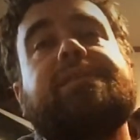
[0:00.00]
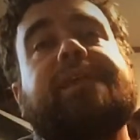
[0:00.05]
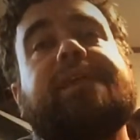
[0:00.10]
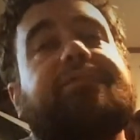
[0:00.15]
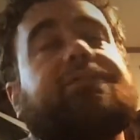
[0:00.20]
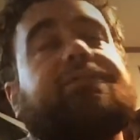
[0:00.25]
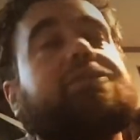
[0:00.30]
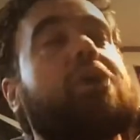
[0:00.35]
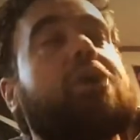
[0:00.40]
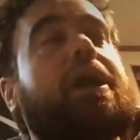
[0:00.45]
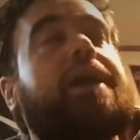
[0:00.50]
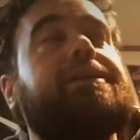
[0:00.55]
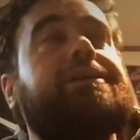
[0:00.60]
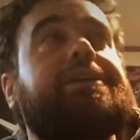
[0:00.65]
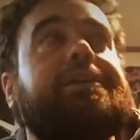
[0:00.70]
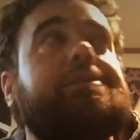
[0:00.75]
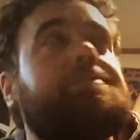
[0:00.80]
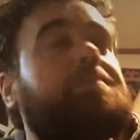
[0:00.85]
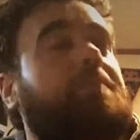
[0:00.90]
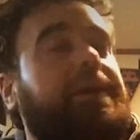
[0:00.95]
David tried
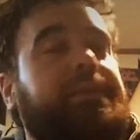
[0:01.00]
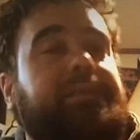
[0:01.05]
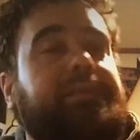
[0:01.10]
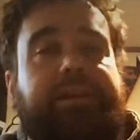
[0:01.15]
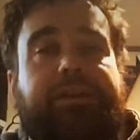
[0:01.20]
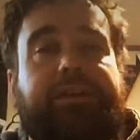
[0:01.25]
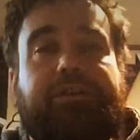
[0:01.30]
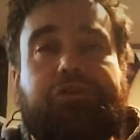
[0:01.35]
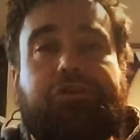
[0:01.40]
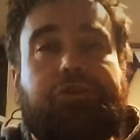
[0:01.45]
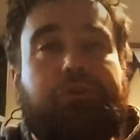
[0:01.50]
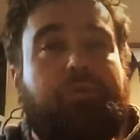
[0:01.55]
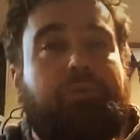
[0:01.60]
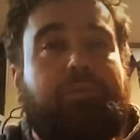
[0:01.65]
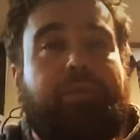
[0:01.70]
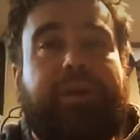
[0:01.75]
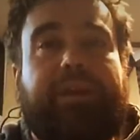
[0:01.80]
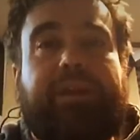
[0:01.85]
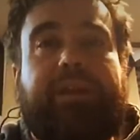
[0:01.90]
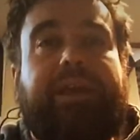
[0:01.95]
to explain the issue,
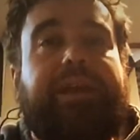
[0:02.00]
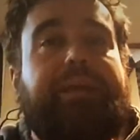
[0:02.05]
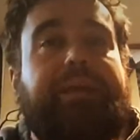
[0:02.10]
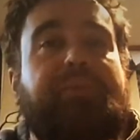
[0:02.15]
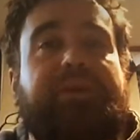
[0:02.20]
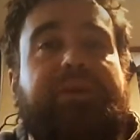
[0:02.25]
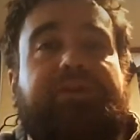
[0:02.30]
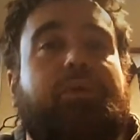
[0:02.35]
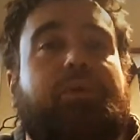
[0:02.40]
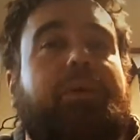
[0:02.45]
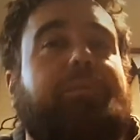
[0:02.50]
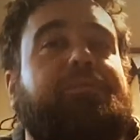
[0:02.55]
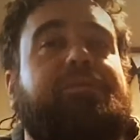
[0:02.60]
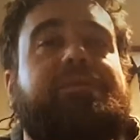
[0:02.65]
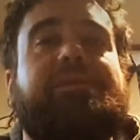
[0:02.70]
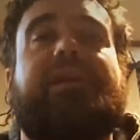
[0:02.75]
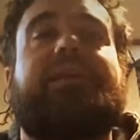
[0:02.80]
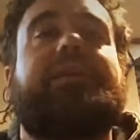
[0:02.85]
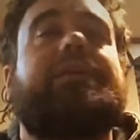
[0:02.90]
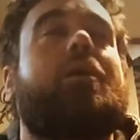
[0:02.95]
but he
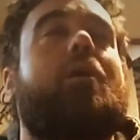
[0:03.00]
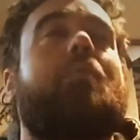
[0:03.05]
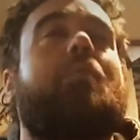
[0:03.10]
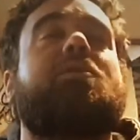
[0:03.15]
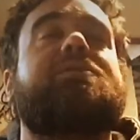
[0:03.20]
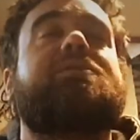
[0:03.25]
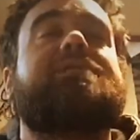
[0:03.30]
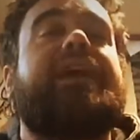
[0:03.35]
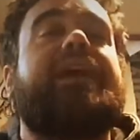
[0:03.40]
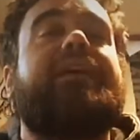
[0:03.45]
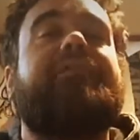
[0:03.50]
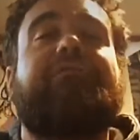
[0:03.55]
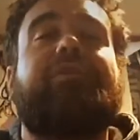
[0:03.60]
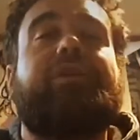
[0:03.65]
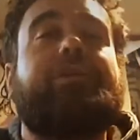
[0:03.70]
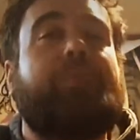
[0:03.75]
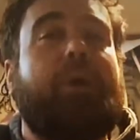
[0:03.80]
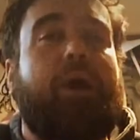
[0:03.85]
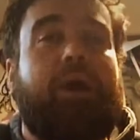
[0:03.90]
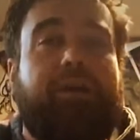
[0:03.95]
misrepresented almost
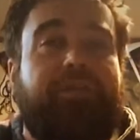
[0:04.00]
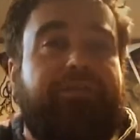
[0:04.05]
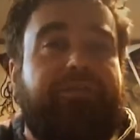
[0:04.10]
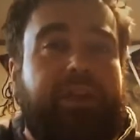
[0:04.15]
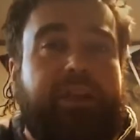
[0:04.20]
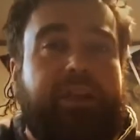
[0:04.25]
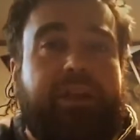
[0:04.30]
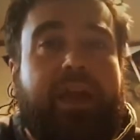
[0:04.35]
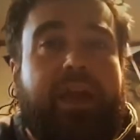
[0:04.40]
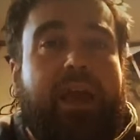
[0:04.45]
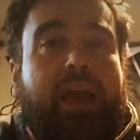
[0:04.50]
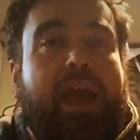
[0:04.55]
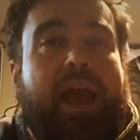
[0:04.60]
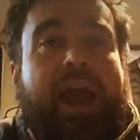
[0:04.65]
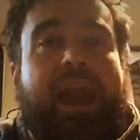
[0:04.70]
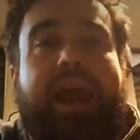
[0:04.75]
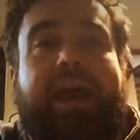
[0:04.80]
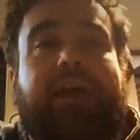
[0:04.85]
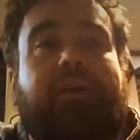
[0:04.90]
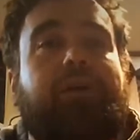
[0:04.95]
every part of it.
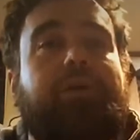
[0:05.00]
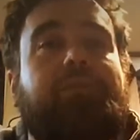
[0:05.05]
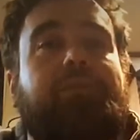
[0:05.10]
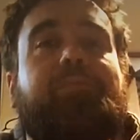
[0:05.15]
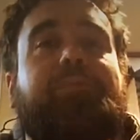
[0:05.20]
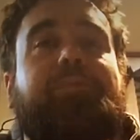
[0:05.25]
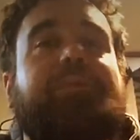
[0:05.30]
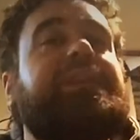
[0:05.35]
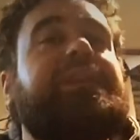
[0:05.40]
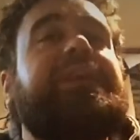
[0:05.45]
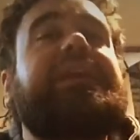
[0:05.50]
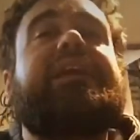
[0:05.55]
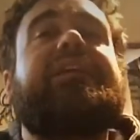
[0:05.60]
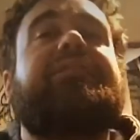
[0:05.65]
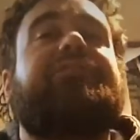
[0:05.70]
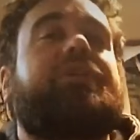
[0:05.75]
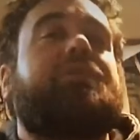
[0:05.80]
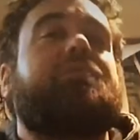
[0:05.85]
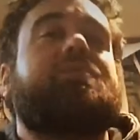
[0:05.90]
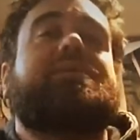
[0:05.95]
And I couldn't
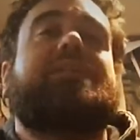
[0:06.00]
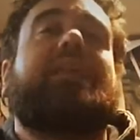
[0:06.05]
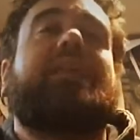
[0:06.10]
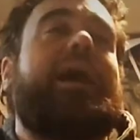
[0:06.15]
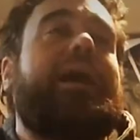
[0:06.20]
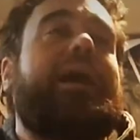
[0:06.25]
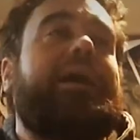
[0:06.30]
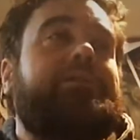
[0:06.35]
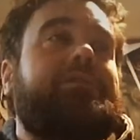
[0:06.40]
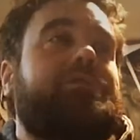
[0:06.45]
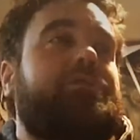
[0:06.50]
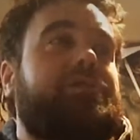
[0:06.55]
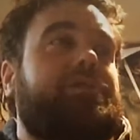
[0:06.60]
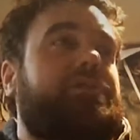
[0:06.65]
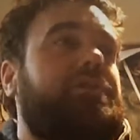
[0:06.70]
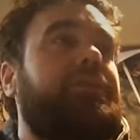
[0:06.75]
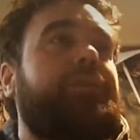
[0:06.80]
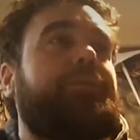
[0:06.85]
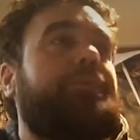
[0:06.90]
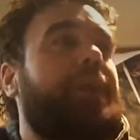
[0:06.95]
believe he was lying
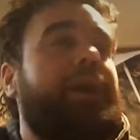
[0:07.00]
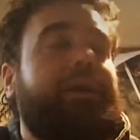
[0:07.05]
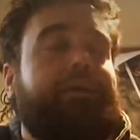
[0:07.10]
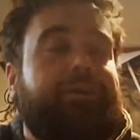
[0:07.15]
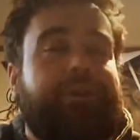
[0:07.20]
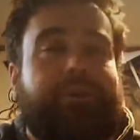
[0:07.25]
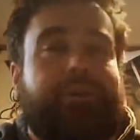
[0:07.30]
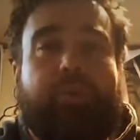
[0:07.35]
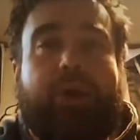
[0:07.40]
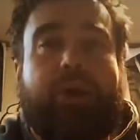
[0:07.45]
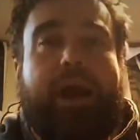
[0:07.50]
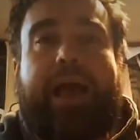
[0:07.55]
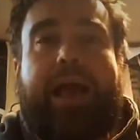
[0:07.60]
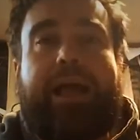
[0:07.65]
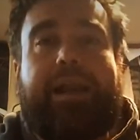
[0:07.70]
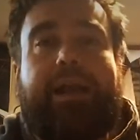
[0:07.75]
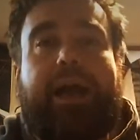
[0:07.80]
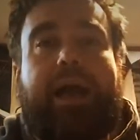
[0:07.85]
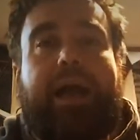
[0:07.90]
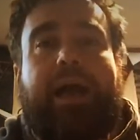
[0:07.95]
just to look better to
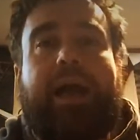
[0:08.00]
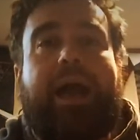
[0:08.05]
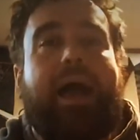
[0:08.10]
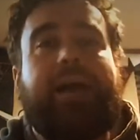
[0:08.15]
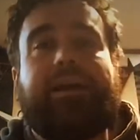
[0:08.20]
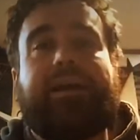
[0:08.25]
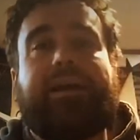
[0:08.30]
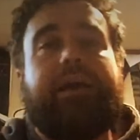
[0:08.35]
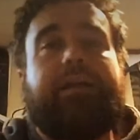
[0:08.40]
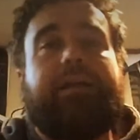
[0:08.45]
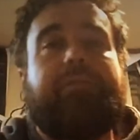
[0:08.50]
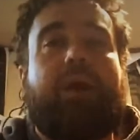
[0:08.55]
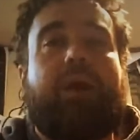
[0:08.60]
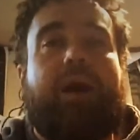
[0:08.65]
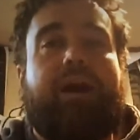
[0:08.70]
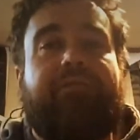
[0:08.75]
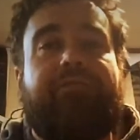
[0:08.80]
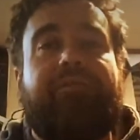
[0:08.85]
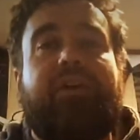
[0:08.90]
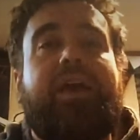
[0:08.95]
Brad. I cut him
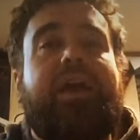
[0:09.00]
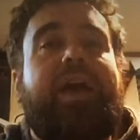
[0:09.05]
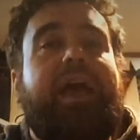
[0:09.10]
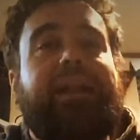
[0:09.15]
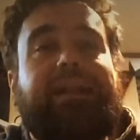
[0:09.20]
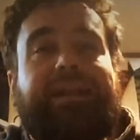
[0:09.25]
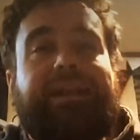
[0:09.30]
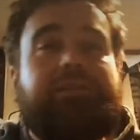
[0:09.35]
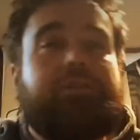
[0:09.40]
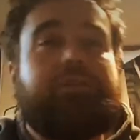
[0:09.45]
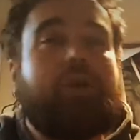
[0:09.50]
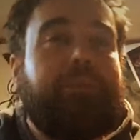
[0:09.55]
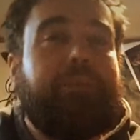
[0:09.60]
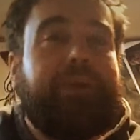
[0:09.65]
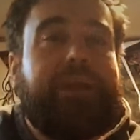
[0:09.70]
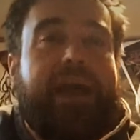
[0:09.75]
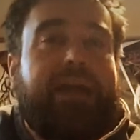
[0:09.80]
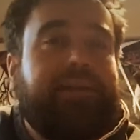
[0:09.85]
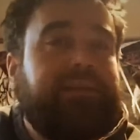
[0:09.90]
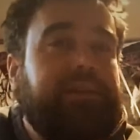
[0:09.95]
off, and he told
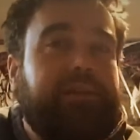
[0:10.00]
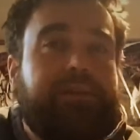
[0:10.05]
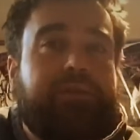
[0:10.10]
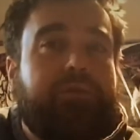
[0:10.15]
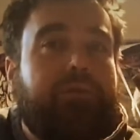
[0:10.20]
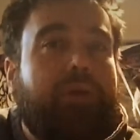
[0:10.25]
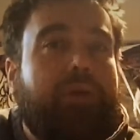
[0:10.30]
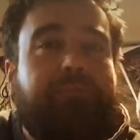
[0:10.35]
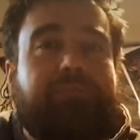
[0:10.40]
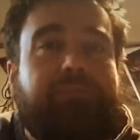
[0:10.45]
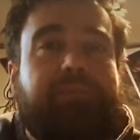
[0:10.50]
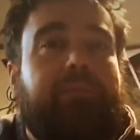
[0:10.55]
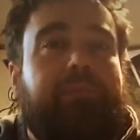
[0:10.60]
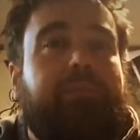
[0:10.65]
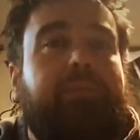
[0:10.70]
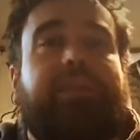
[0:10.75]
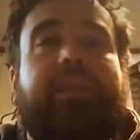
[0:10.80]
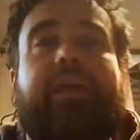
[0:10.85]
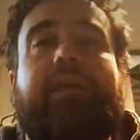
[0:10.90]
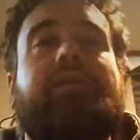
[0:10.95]
me not to interrupt
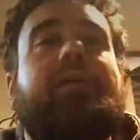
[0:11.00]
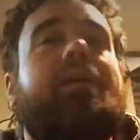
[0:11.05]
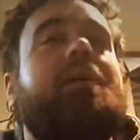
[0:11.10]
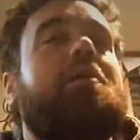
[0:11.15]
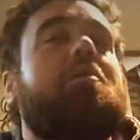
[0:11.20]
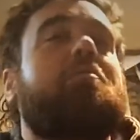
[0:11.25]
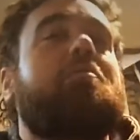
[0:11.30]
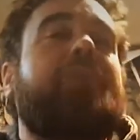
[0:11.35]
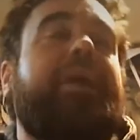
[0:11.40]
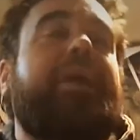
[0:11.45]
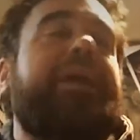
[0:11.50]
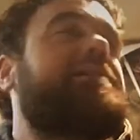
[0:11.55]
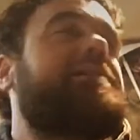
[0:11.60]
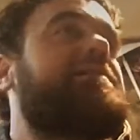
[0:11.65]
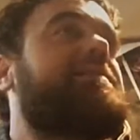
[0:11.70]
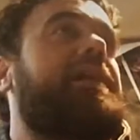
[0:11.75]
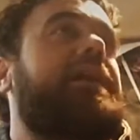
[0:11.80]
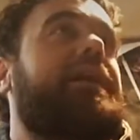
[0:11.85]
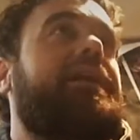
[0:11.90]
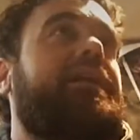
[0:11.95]
him, and then Blake
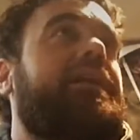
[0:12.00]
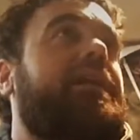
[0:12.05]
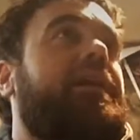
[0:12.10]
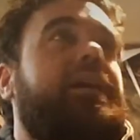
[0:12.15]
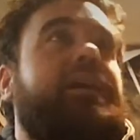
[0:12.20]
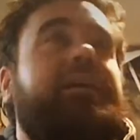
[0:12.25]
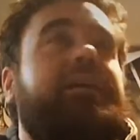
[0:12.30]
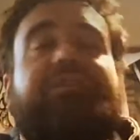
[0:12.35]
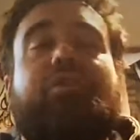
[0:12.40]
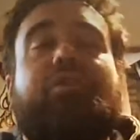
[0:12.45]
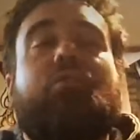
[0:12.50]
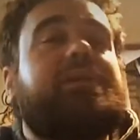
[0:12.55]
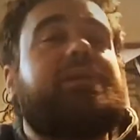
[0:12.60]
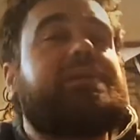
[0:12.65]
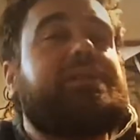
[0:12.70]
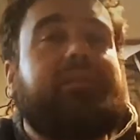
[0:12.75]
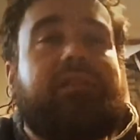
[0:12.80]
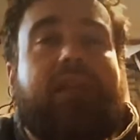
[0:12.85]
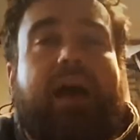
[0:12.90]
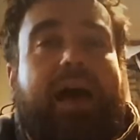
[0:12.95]
said if he
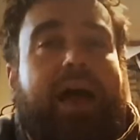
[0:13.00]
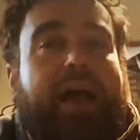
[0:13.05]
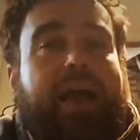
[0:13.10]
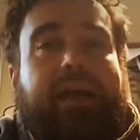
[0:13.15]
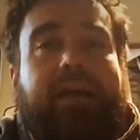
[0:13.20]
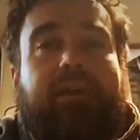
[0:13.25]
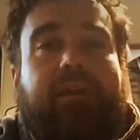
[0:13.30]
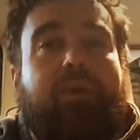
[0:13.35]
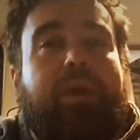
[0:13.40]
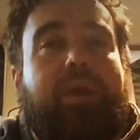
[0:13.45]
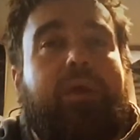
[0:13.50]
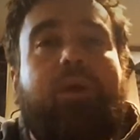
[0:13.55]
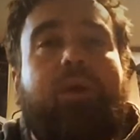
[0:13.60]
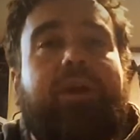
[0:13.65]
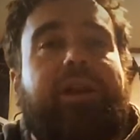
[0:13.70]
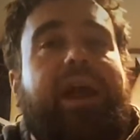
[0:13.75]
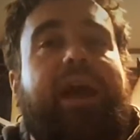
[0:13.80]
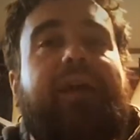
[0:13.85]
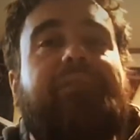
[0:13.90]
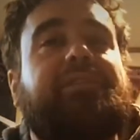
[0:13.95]
wasn't lying, we
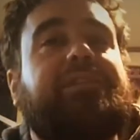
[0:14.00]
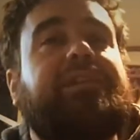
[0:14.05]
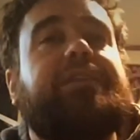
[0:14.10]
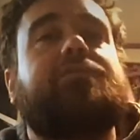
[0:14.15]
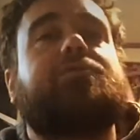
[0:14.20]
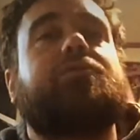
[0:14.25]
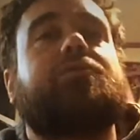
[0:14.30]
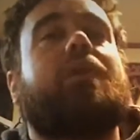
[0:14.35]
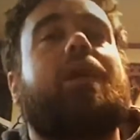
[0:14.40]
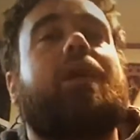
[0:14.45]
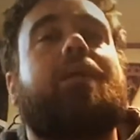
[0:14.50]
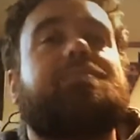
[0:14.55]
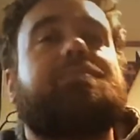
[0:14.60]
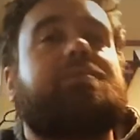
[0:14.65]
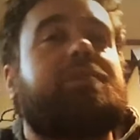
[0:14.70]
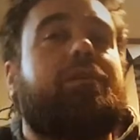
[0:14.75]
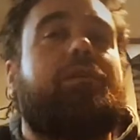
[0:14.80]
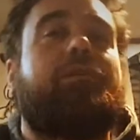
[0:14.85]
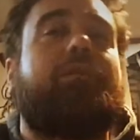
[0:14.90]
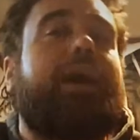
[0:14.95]
wouldn't have to
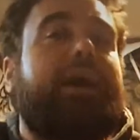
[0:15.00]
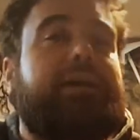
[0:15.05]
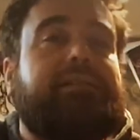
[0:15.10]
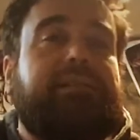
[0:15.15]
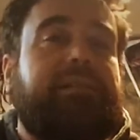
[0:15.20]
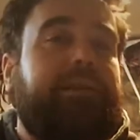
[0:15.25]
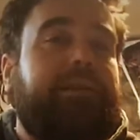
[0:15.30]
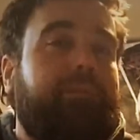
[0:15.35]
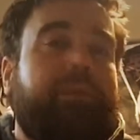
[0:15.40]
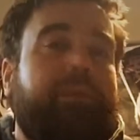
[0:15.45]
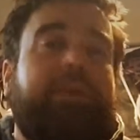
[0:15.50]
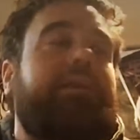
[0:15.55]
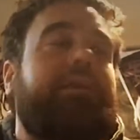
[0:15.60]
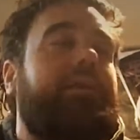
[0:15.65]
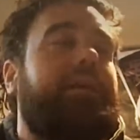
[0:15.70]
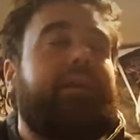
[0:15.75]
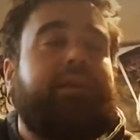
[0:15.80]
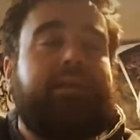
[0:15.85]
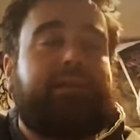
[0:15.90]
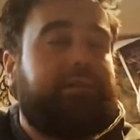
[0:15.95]
interrupt to correct him, and
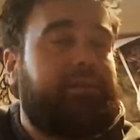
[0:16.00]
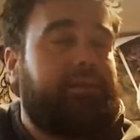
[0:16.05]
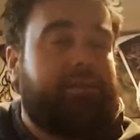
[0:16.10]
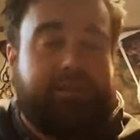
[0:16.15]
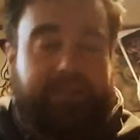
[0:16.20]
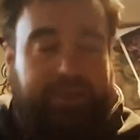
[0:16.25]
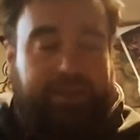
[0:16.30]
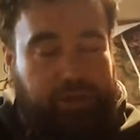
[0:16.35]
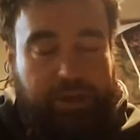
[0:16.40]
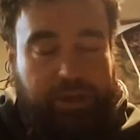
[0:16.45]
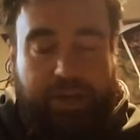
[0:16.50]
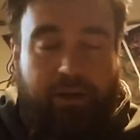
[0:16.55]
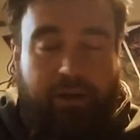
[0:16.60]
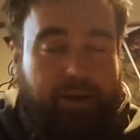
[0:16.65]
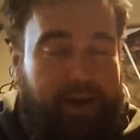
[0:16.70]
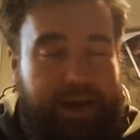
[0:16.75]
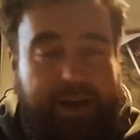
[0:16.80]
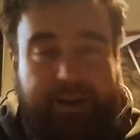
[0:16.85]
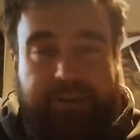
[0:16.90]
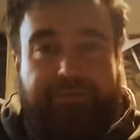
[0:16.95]
it
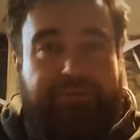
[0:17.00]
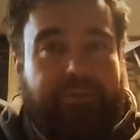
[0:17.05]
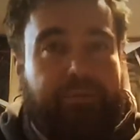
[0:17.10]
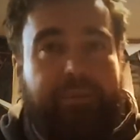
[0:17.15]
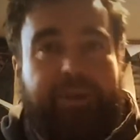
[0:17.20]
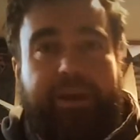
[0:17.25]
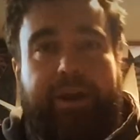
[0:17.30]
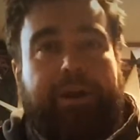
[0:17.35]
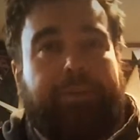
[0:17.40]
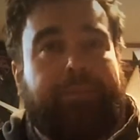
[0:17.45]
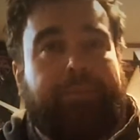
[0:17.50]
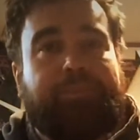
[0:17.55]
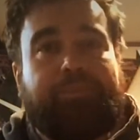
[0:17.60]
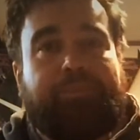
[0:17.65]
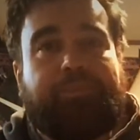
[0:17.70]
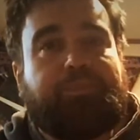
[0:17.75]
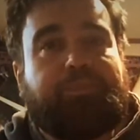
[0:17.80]
degenerated from there.